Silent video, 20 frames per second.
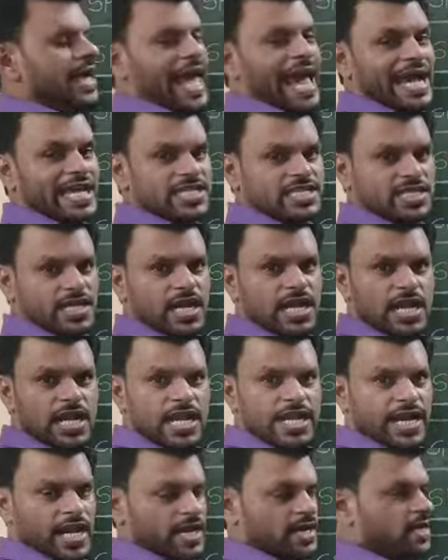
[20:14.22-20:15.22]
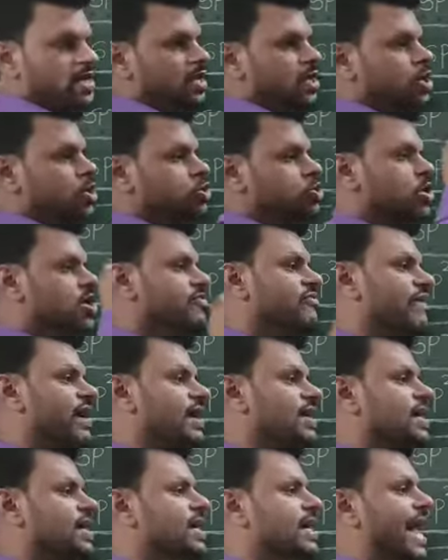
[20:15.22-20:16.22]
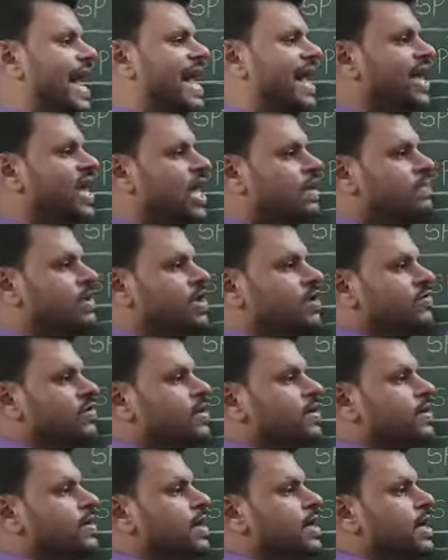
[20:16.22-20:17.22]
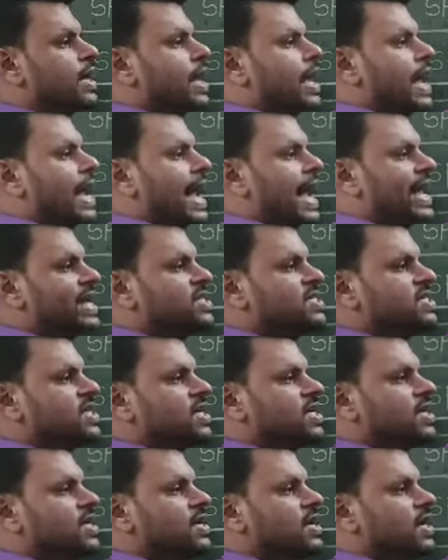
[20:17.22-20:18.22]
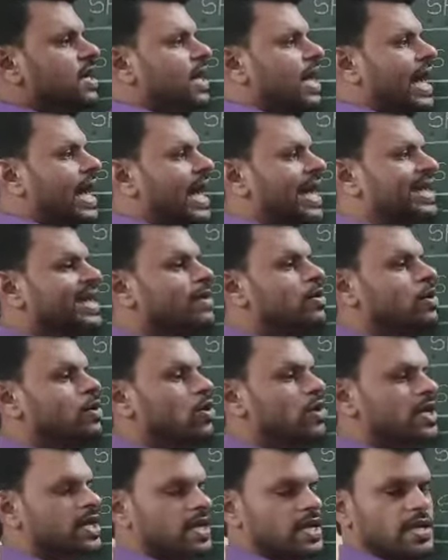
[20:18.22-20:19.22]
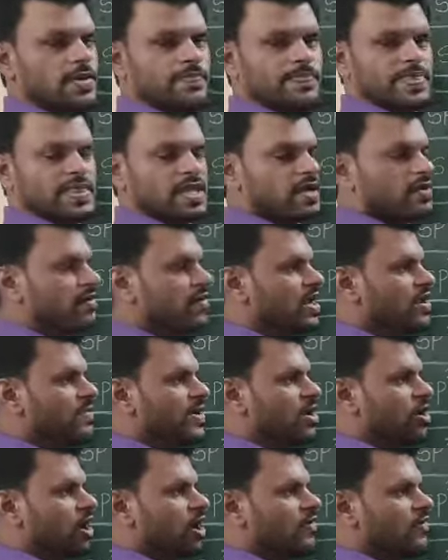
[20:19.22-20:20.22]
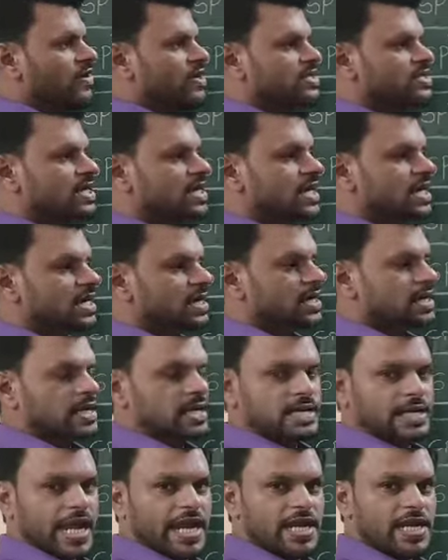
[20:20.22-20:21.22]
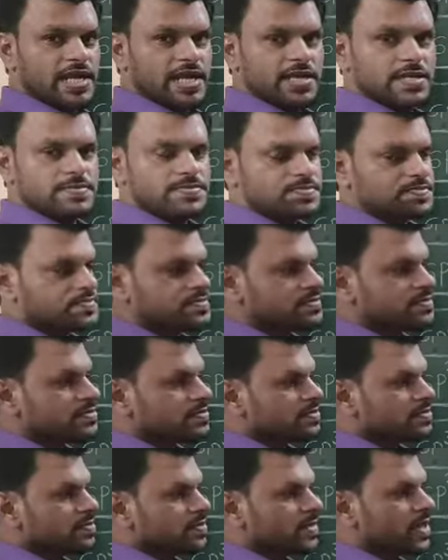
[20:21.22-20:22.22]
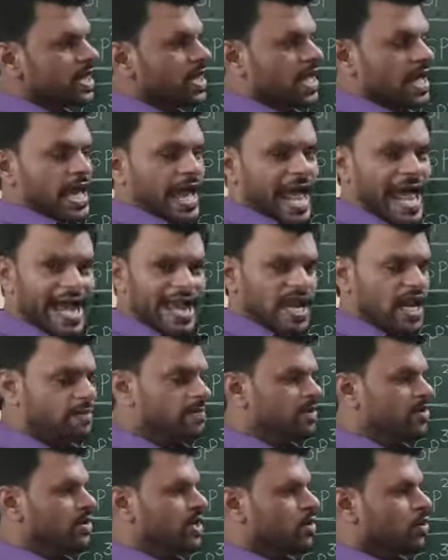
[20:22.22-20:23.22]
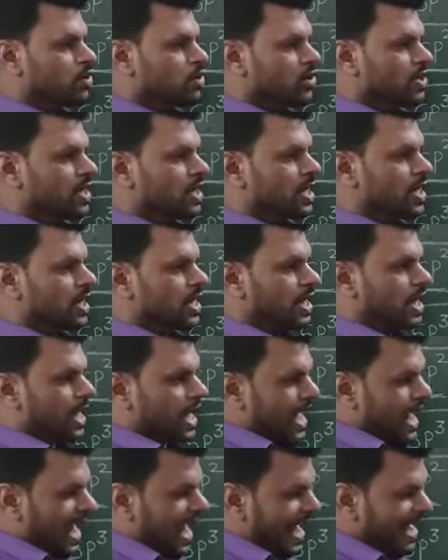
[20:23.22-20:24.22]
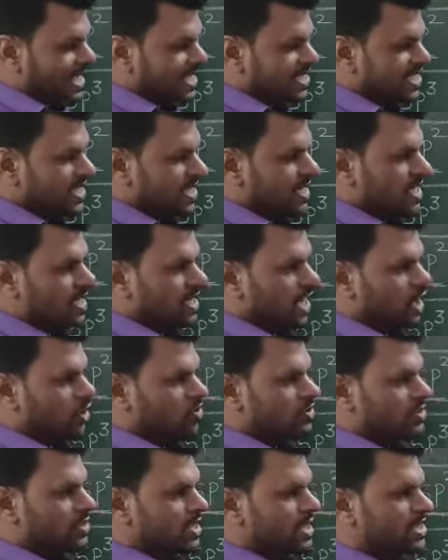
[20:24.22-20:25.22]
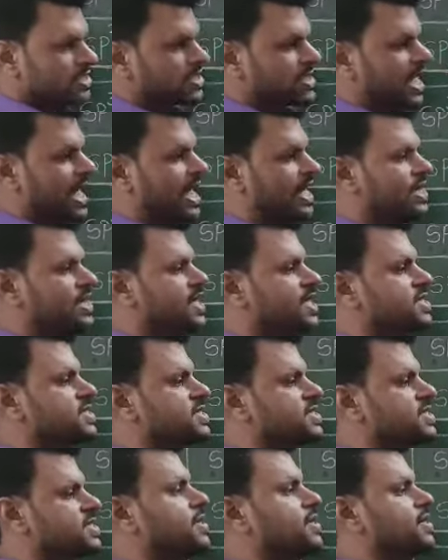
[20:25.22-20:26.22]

axial ligand. So if I take angle between axial and equatorial will be always 90. Angle between equatorial, axial, now this and this